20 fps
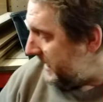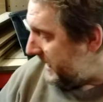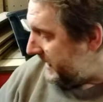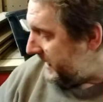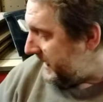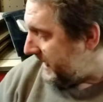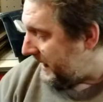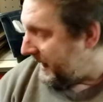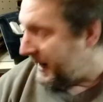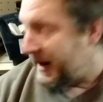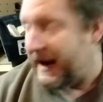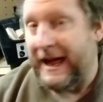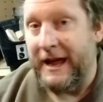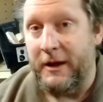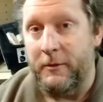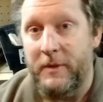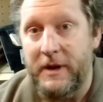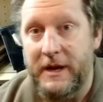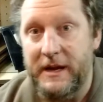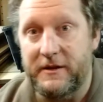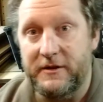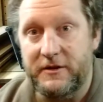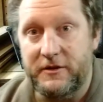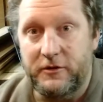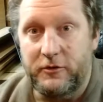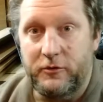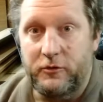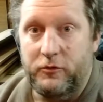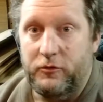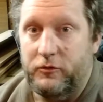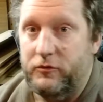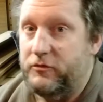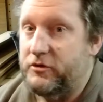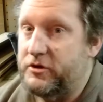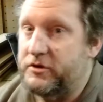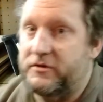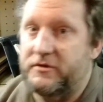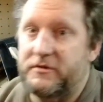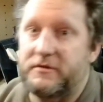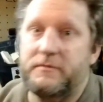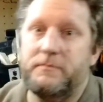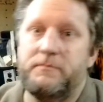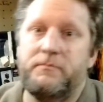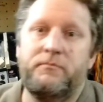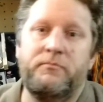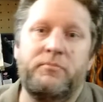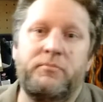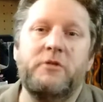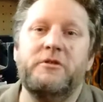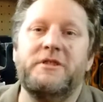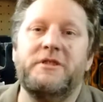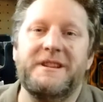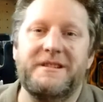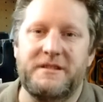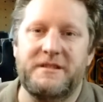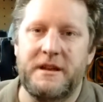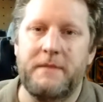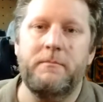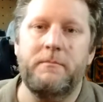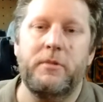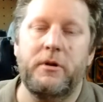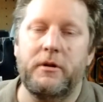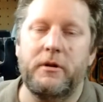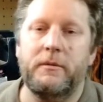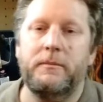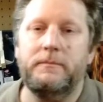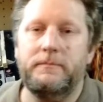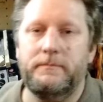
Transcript: And that will allow me to just process timber